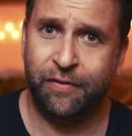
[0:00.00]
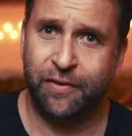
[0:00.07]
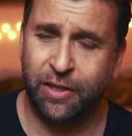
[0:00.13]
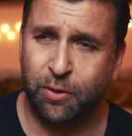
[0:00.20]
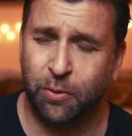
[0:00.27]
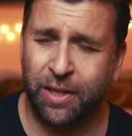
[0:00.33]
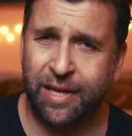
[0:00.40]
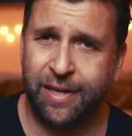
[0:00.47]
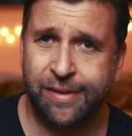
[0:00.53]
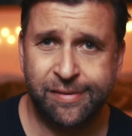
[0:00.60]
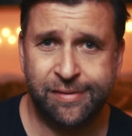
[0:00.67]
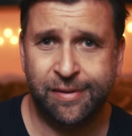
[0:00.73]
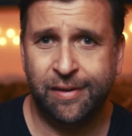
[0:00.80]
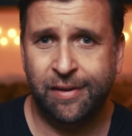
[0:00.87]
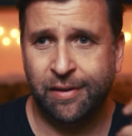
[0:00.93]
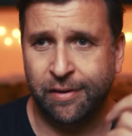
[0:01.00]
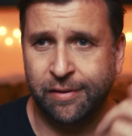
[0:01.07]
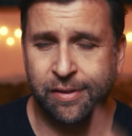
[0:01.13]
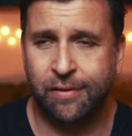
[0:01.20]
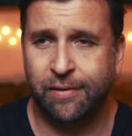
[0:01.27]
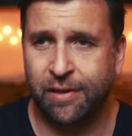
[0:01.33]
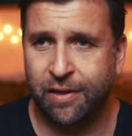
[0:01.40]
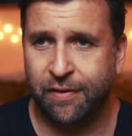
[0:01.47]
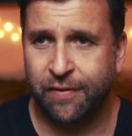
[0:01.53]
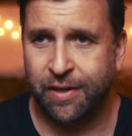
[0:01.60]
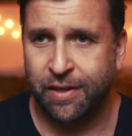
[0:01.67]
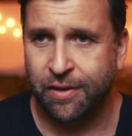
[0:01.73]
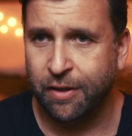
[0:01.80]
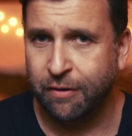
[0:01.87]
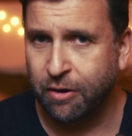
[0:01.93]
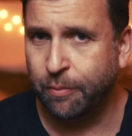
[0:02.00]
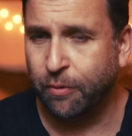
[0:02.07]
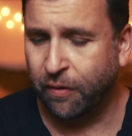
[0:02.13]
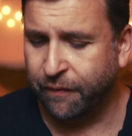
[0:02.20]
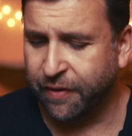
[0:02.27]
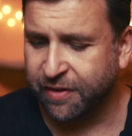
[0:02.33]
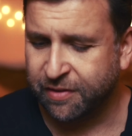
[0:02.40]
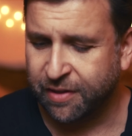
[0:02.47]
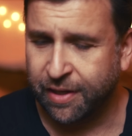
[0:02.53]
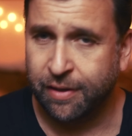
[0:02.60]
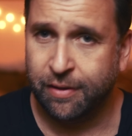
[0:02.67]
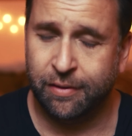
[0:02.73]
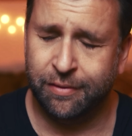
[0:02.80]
If you don't know what that is, you don't live in Europe, obviously,